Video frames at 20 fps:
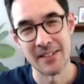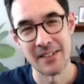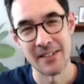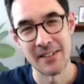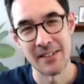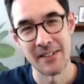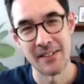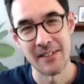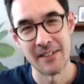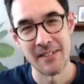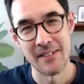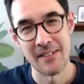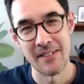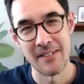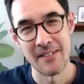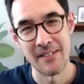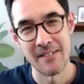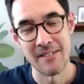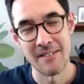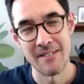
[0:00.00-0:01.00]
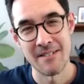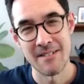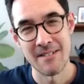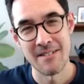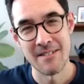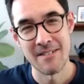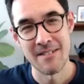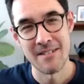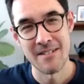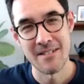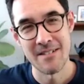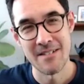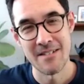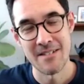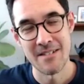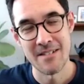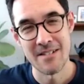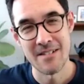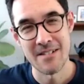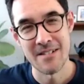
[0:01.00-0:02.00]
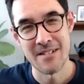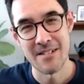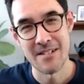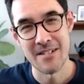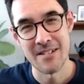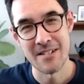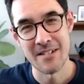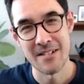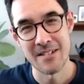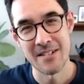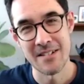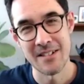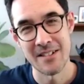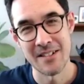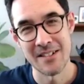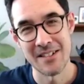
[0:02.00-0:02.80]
The person shown says nothing.